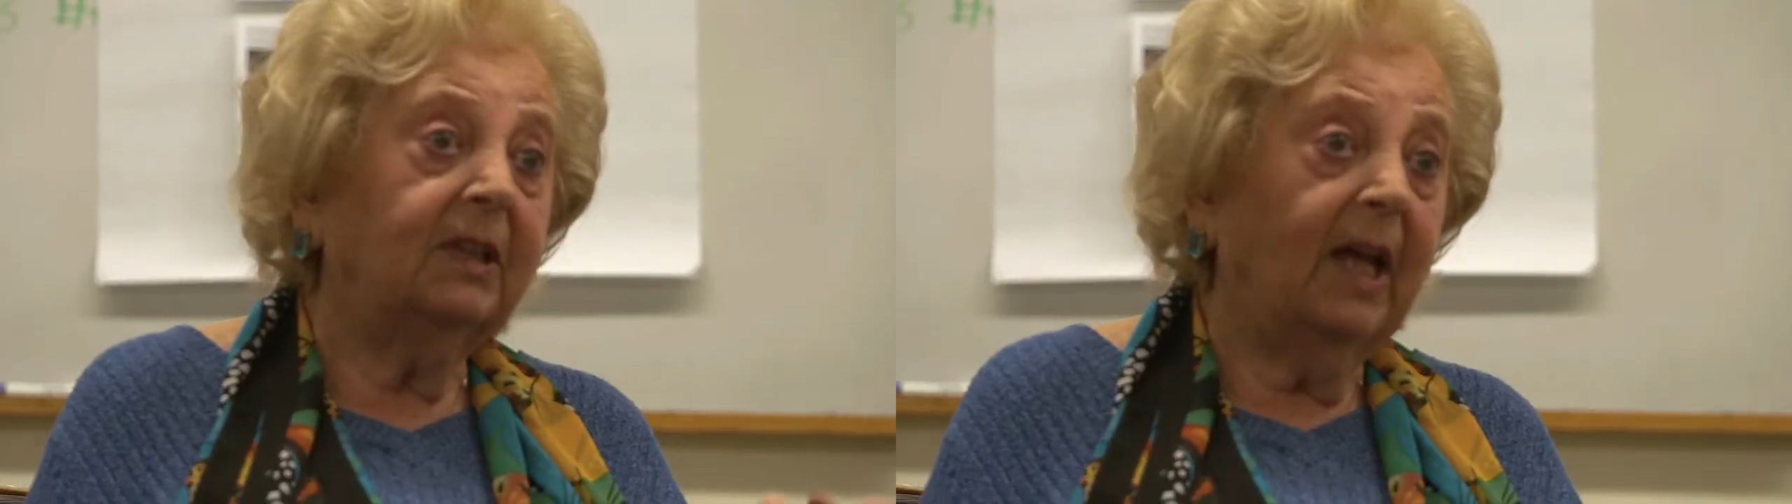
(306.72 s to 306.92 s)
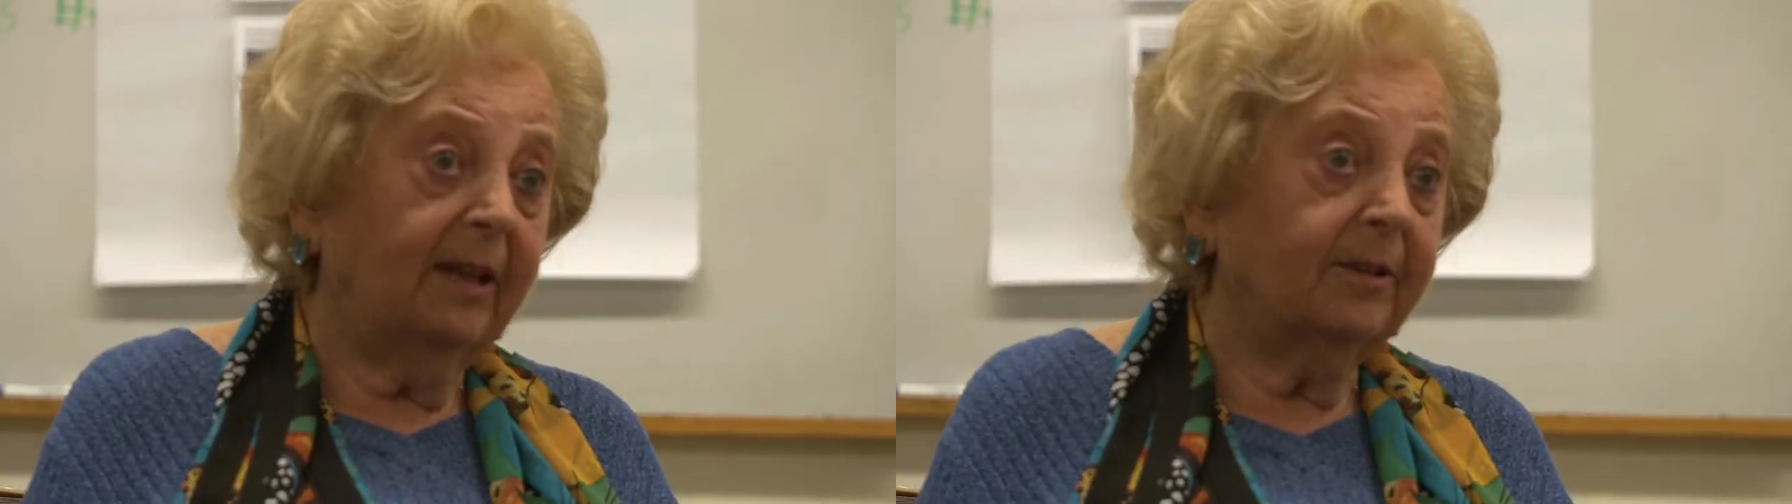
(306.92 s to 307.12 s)
the
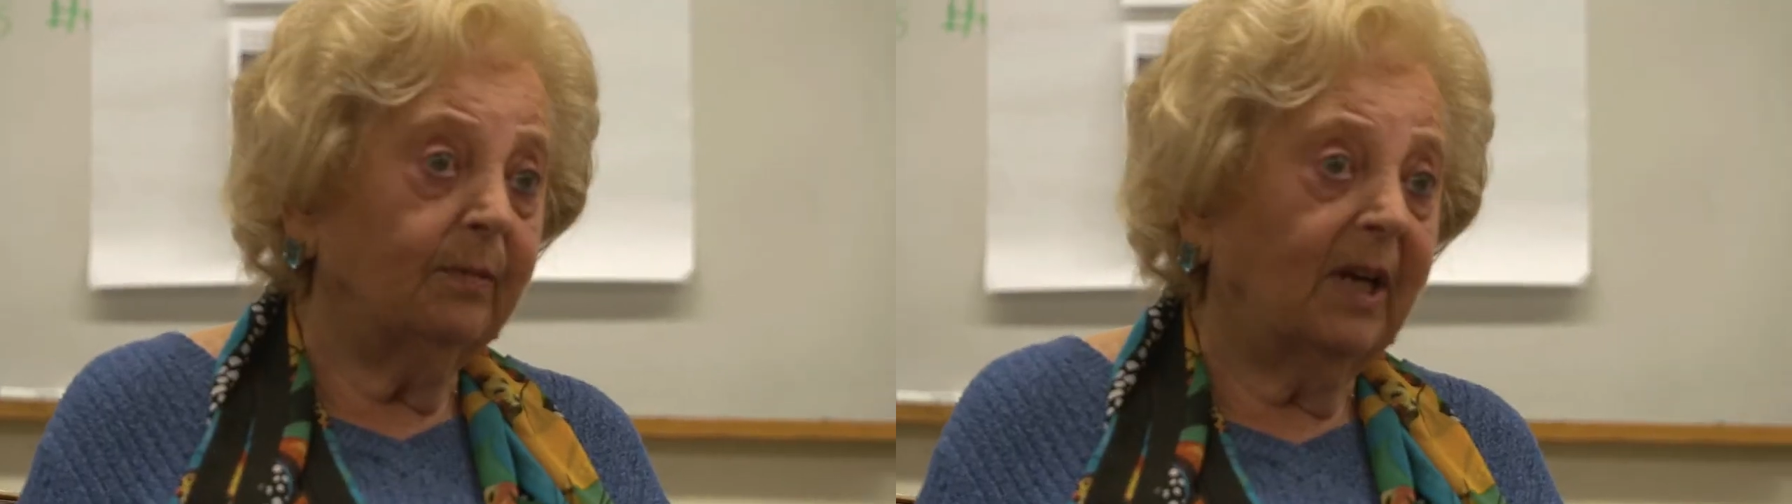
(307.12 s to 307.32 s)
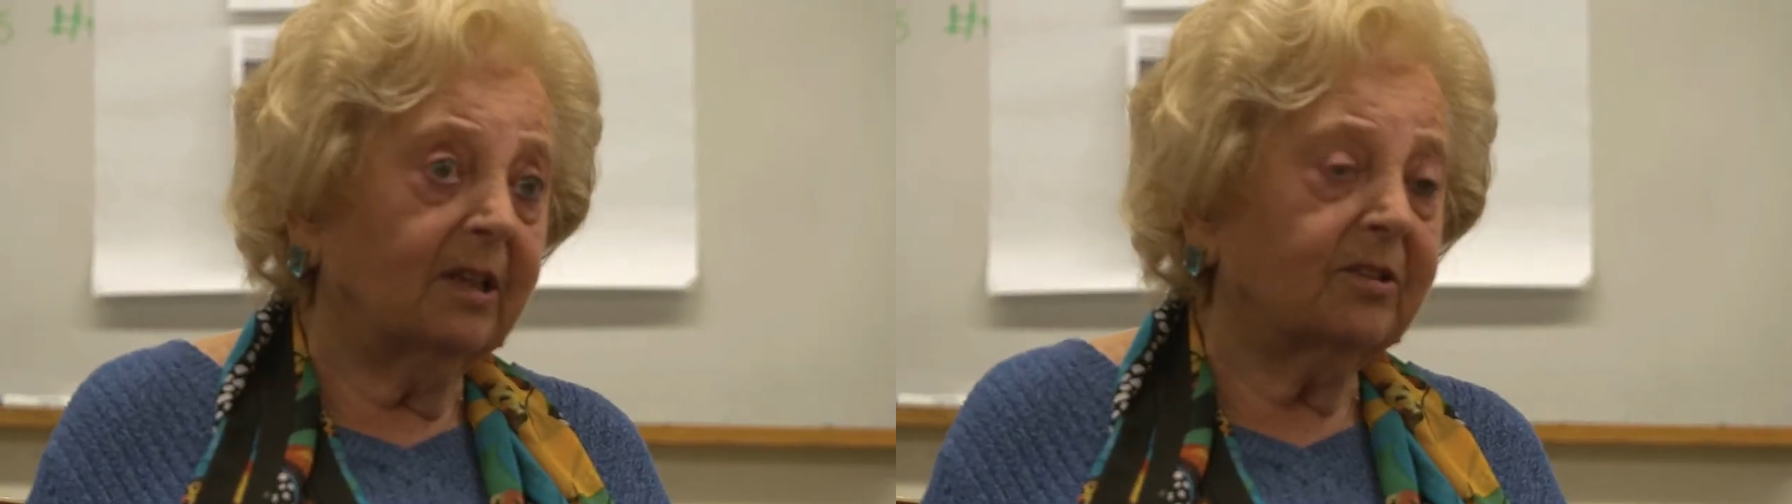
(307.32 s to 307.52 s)
death
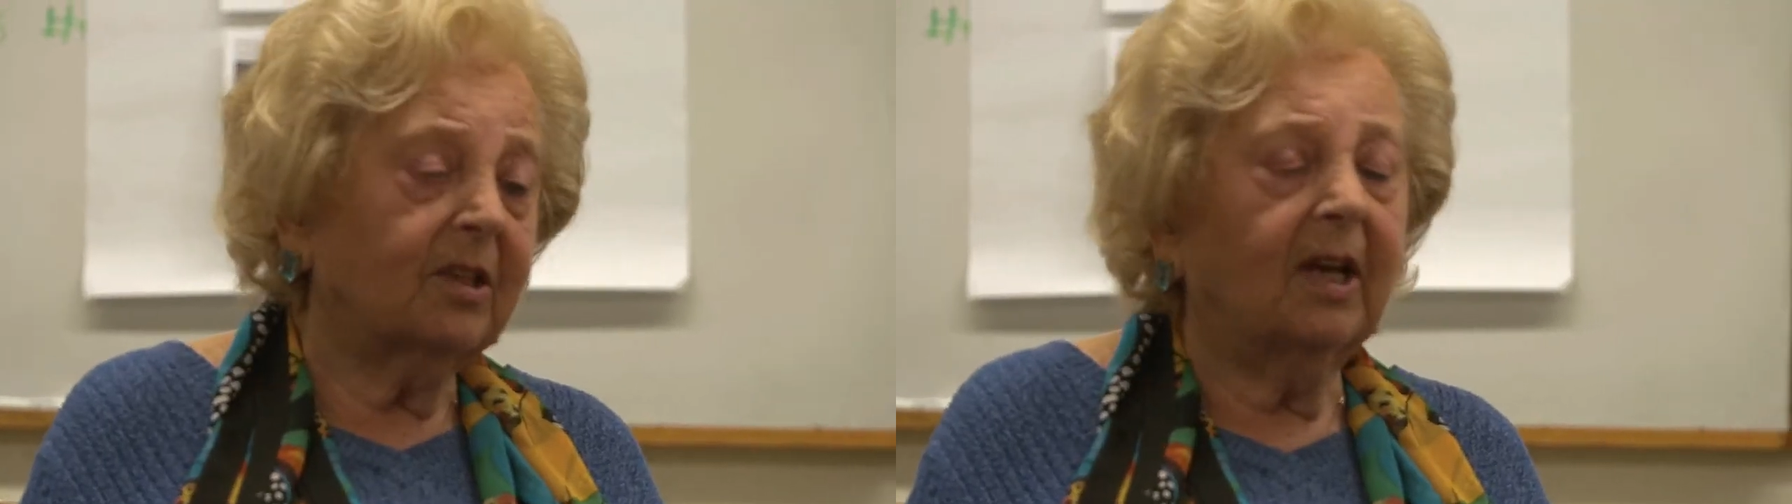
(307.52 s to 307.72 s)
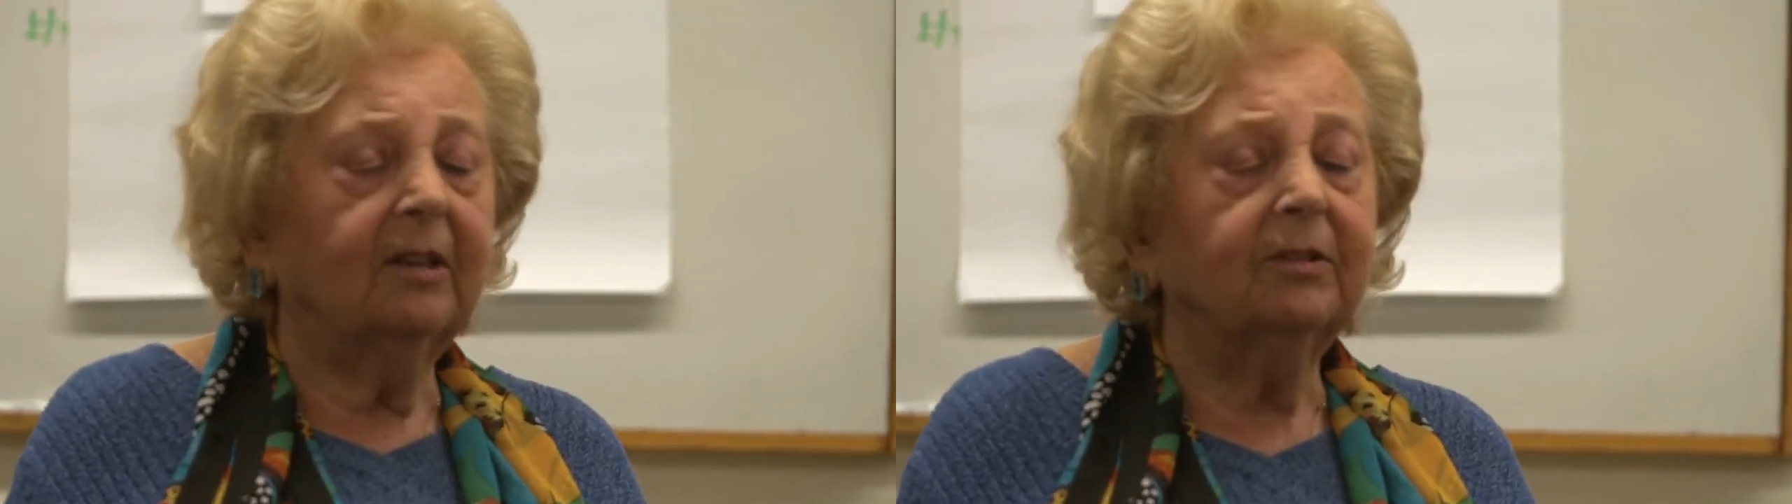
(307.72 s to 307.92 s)
march,
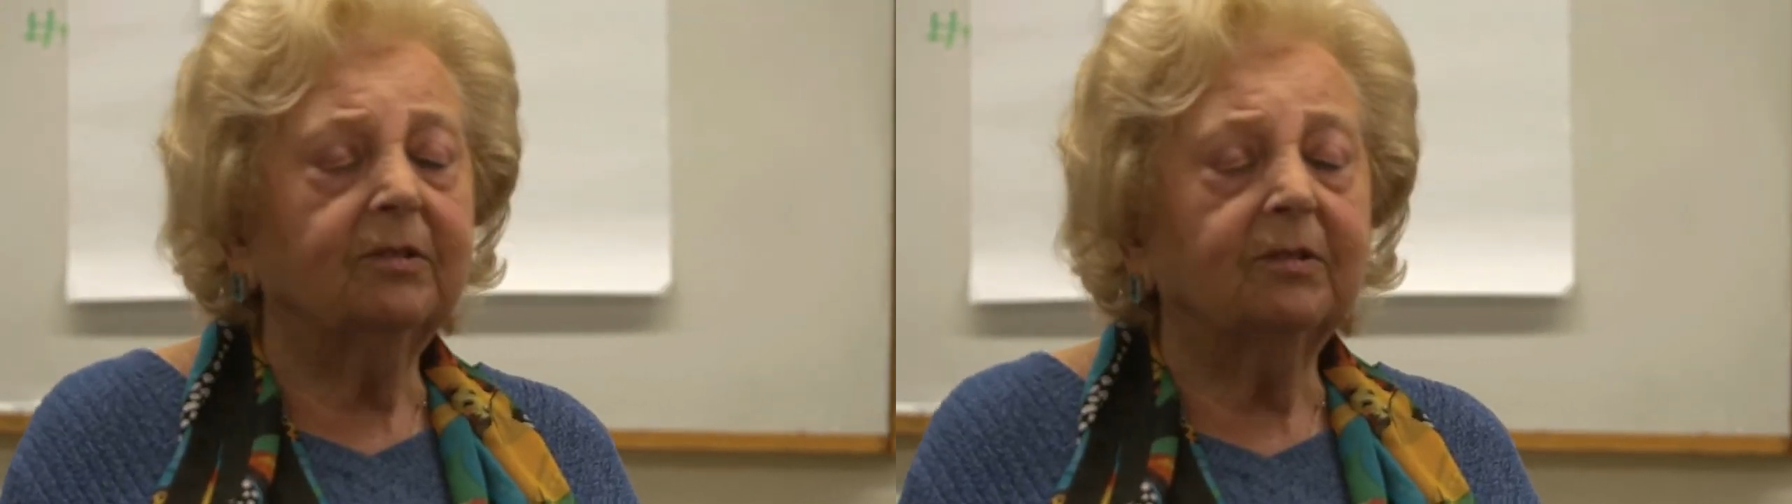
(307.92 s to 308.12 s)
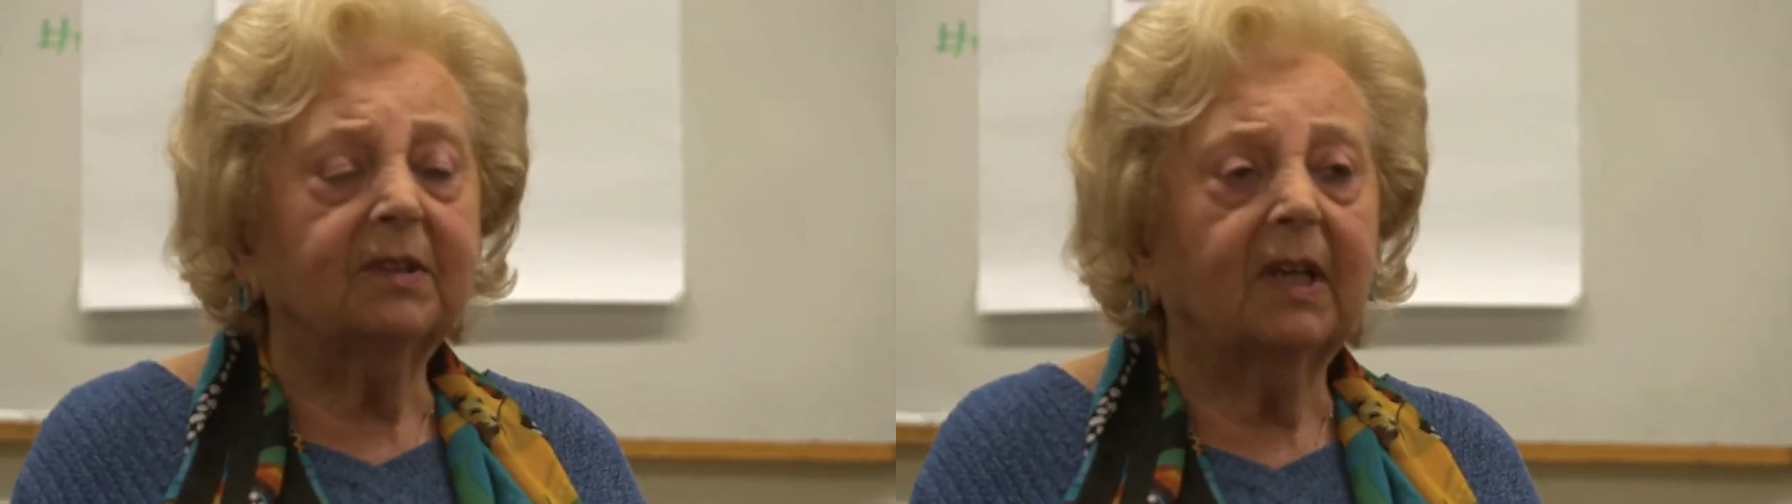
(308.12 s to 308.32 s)
I used
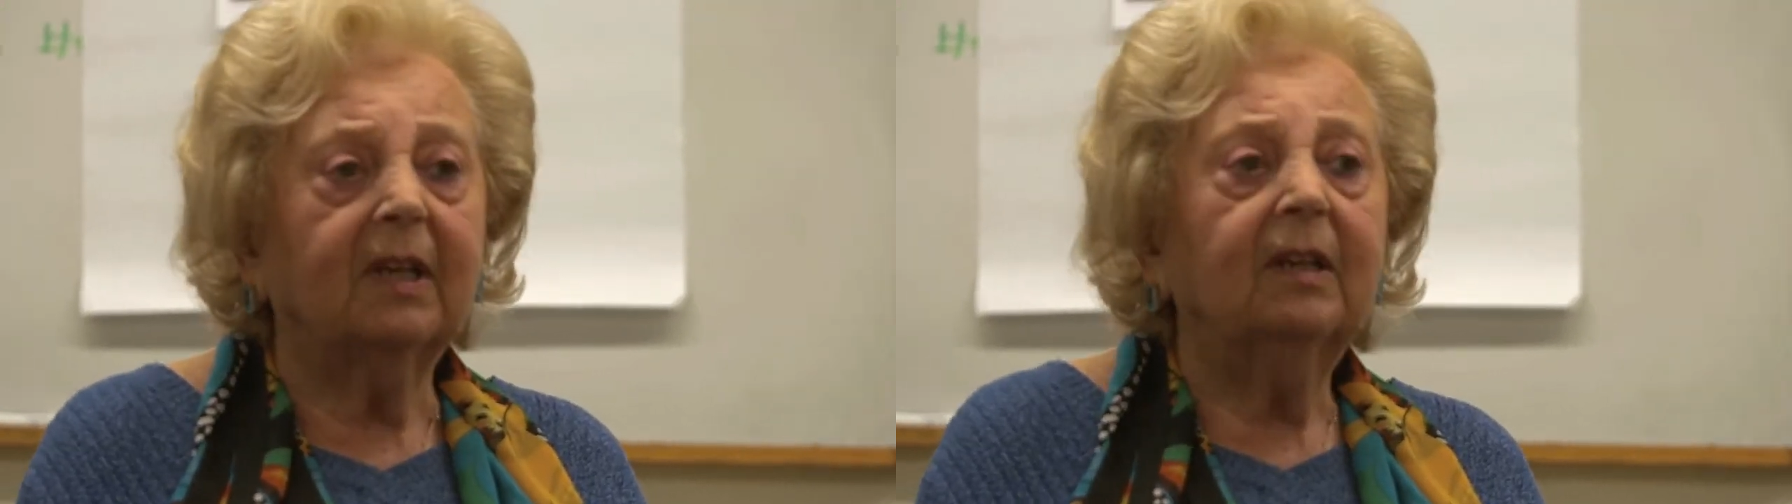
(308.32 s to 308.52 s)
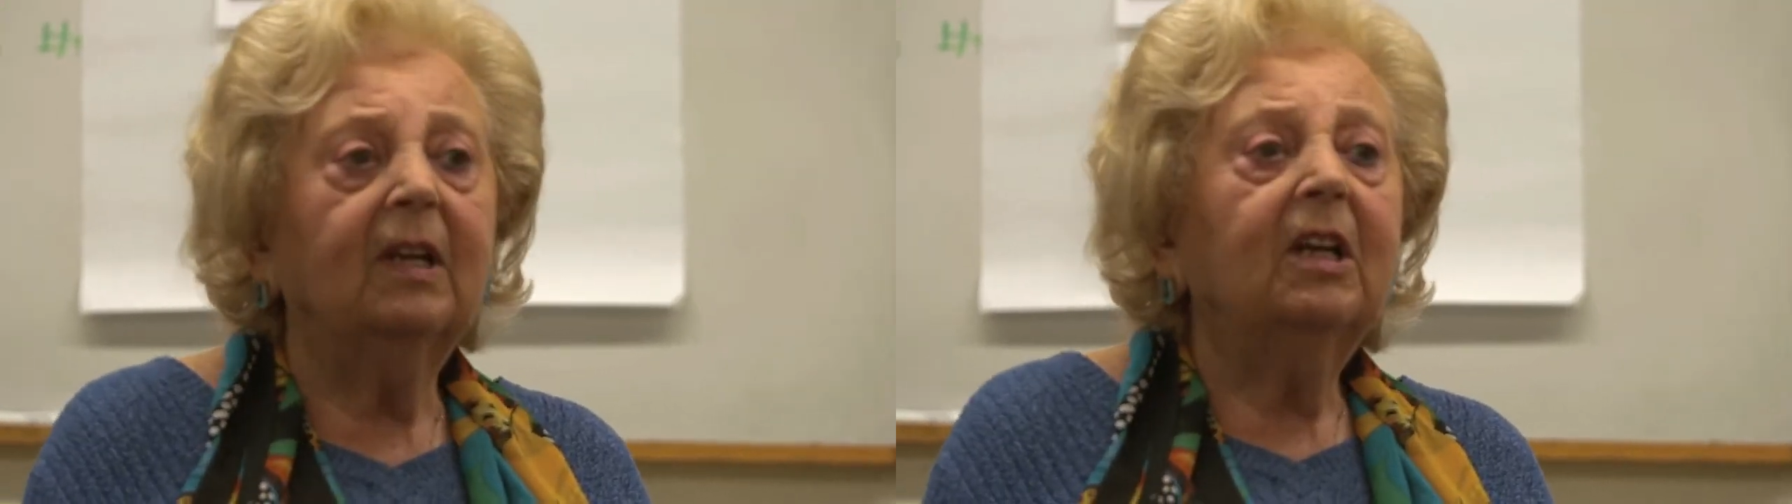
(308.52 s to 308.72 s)
to say,